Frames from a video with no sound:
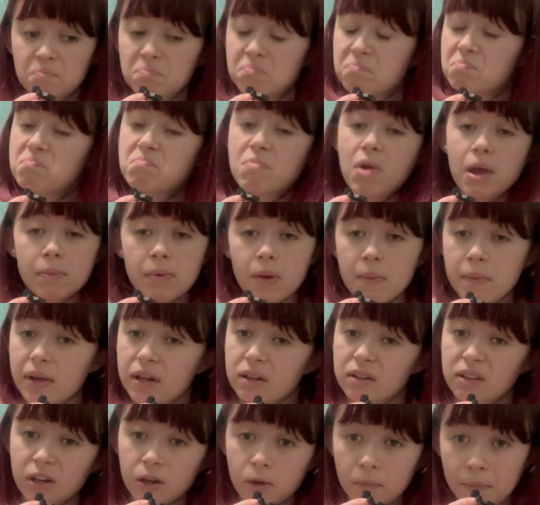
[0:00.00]
maybe be
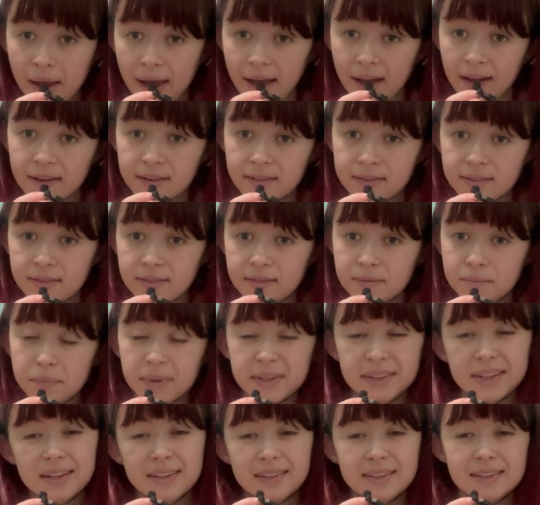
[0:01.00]
a little mad,
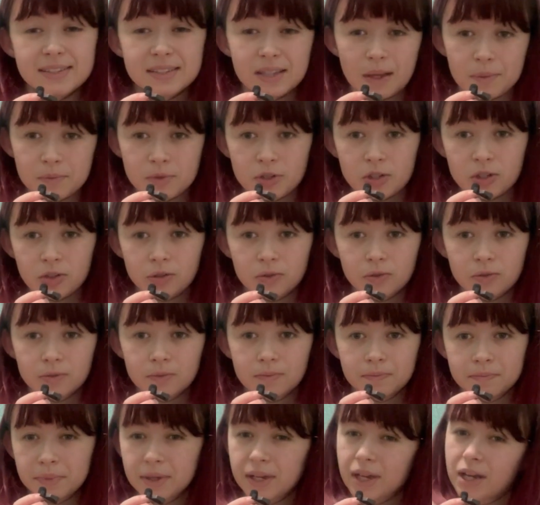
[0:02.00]
but then accept you,
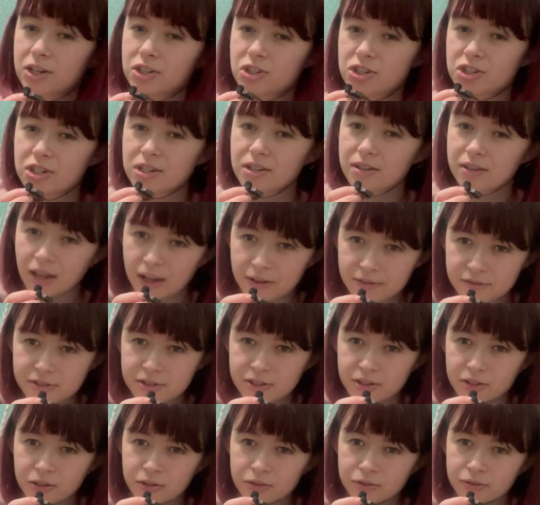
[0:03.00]
because she loves
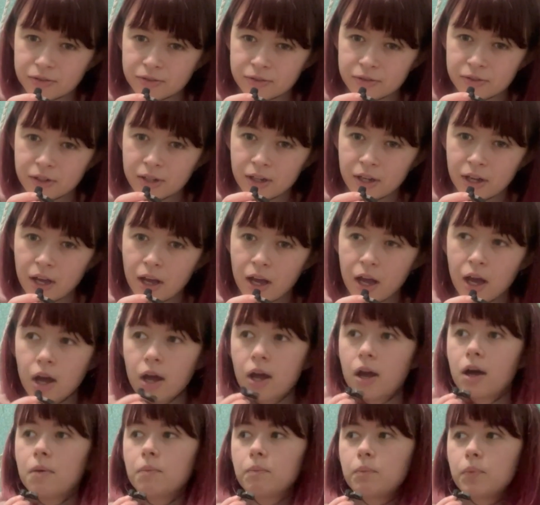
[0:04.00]
you.
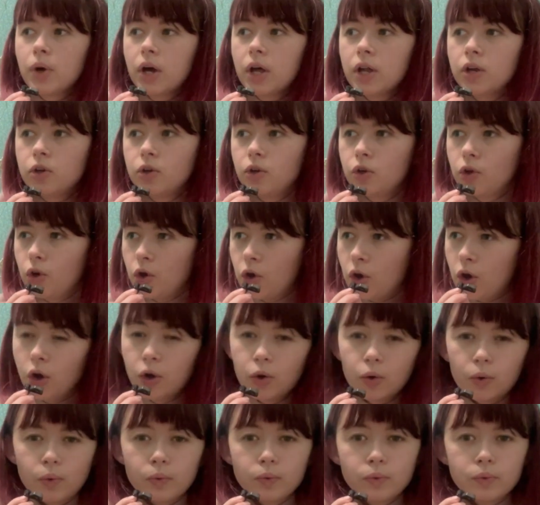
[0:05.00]
But
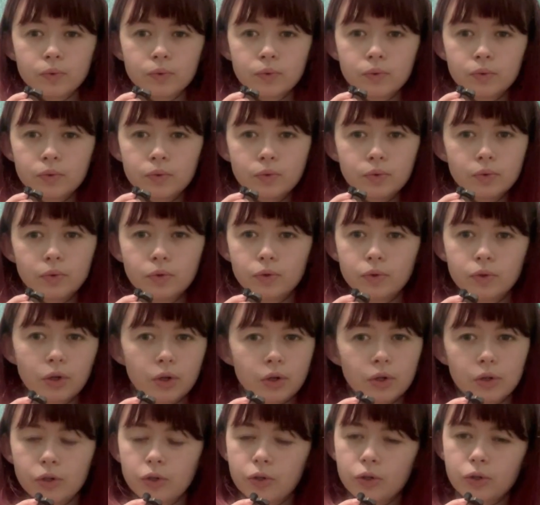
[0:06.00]
no.
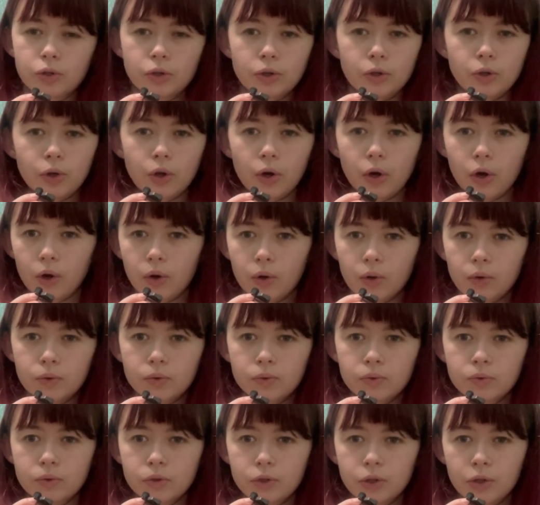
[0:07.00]

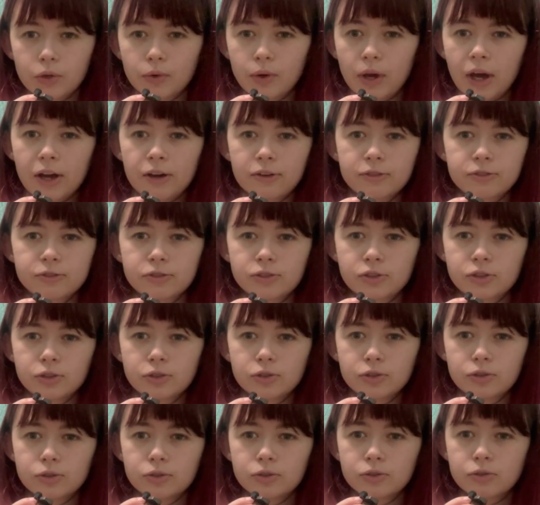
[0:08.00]
You have
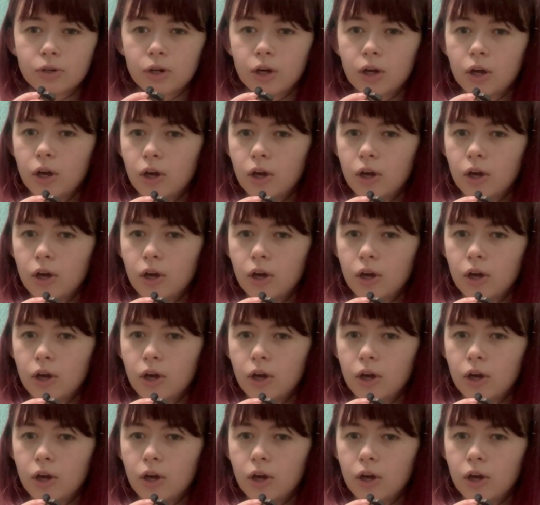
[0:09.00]
to